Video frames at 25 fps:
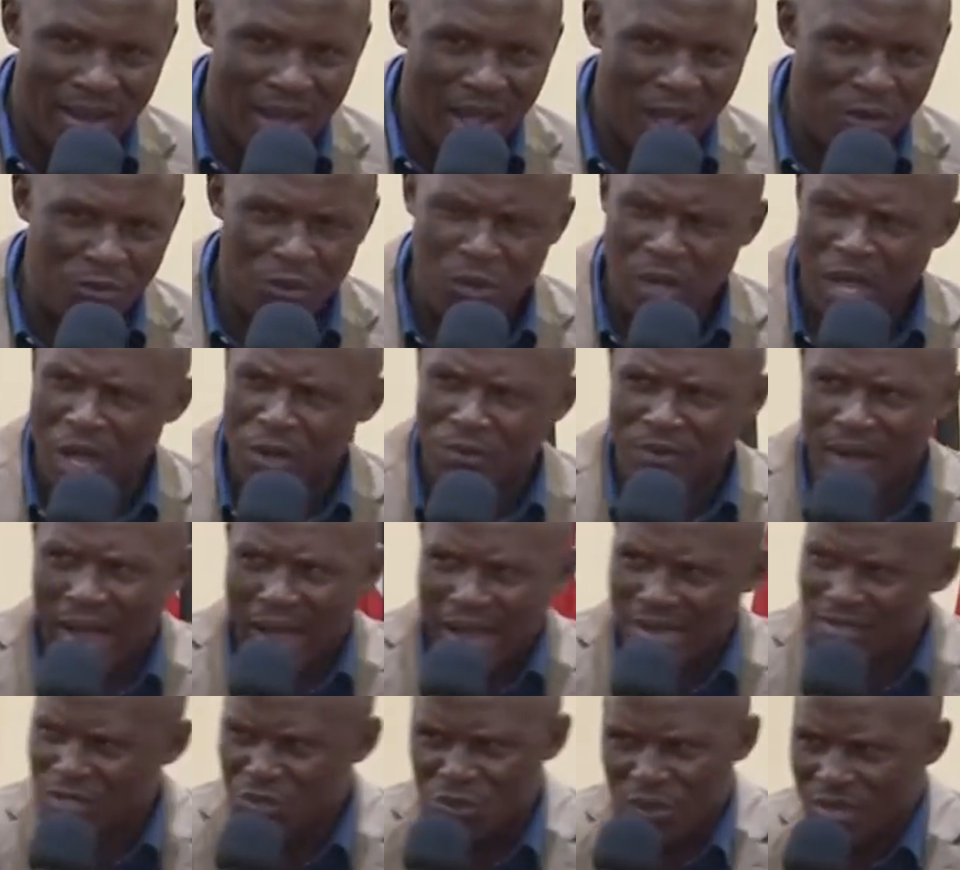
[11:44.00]
Have you ever
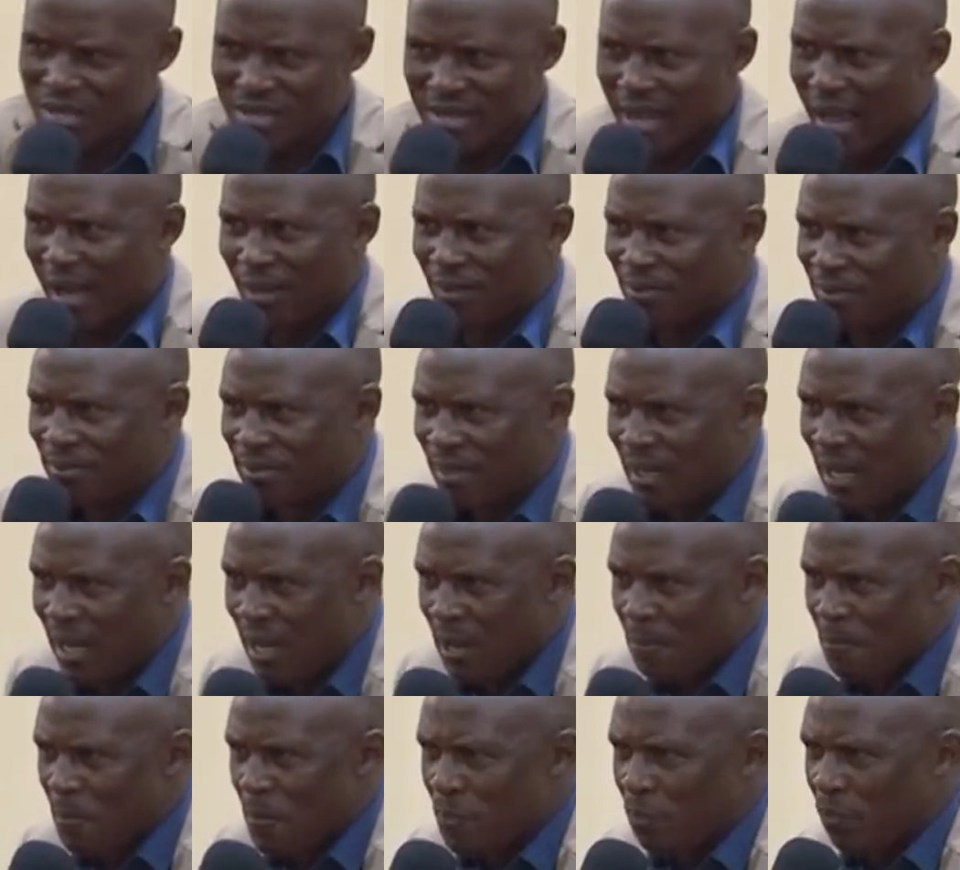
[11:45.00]
asked yourself?
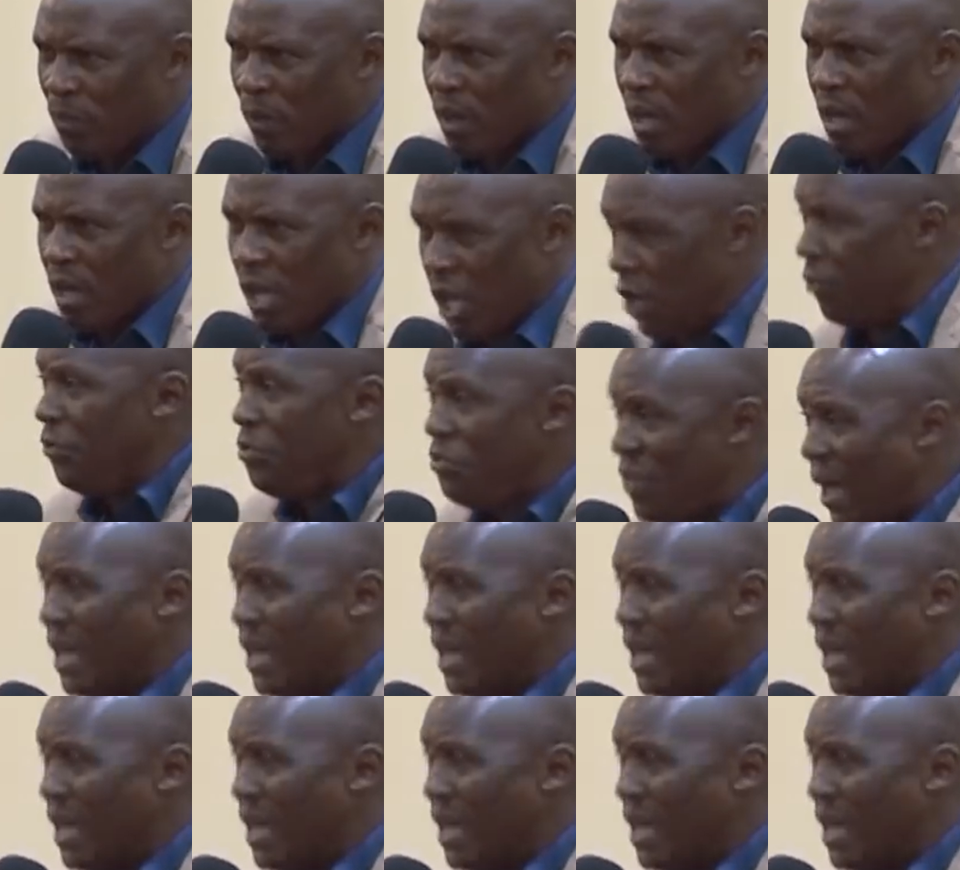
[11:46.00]
If